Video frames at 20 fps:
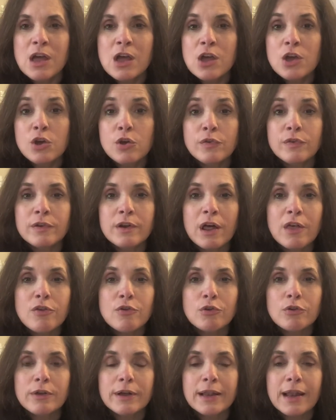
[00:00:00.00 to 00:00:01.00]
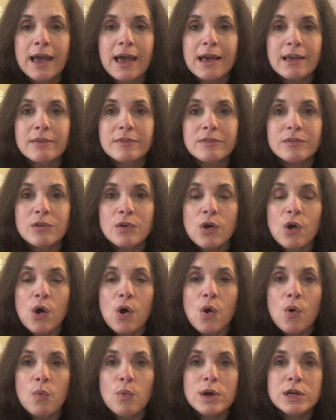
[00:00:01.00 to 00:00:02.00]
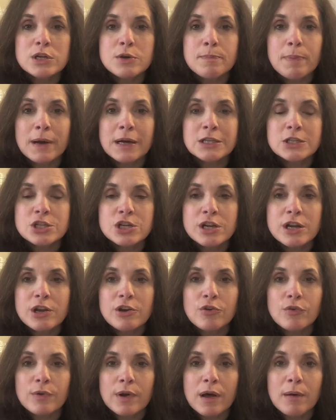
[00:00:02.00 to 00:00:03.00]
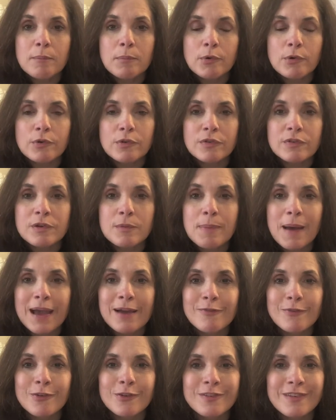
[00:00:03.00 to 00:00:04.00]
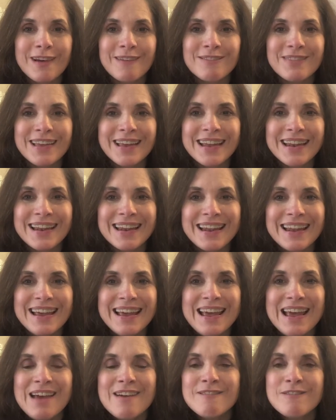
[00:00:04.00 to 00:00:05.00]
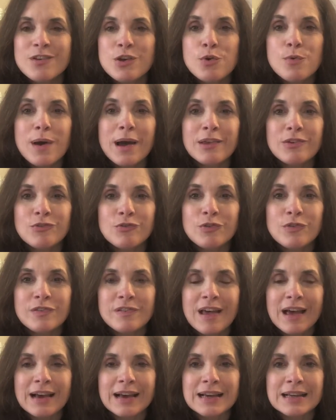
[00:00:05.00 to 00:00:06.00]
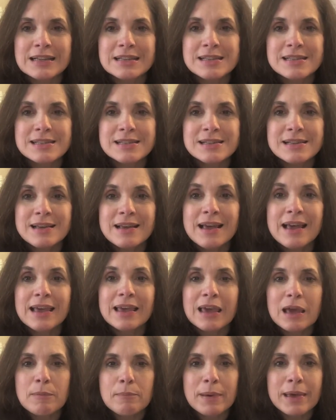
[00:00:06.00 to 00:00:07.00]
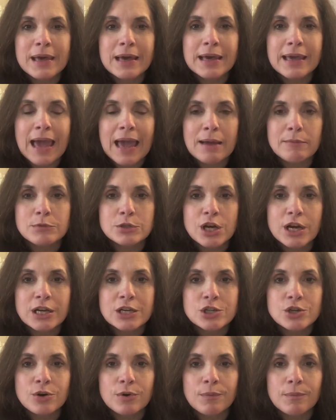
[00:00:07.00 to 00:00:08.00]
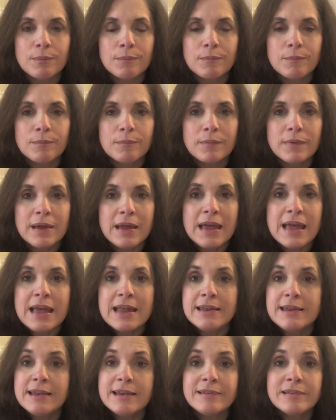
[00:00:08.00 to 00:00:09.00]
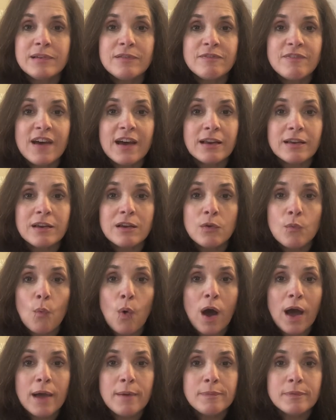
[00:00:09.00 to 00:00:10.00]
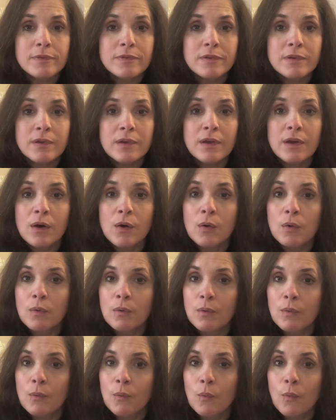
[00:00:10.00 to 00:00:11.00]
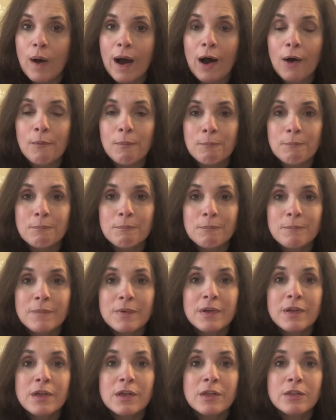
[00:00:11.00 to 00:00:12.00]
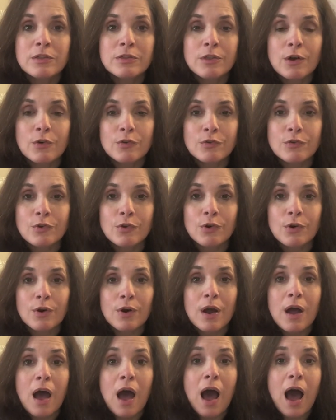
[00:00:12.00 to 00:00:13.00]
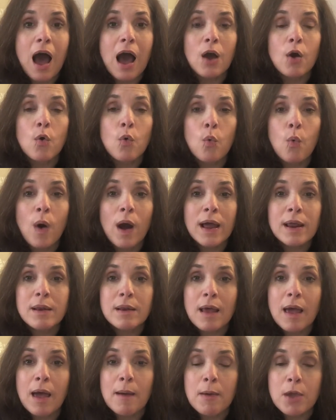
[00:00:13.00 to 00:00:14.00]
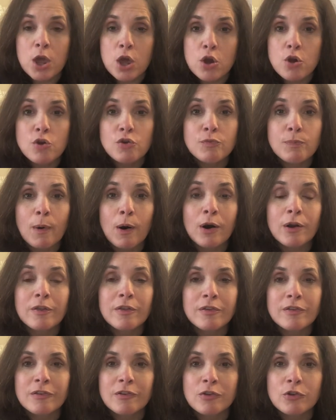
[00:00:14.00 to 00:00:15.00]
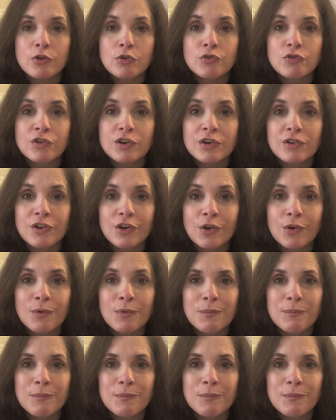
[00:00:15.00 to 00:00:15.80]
Use another Kleenex when you're punching in your numbers to pay for something. Few extra seconds can be a game changer. Disinfectant wipes, wow, those are quite a huge part of the solution too.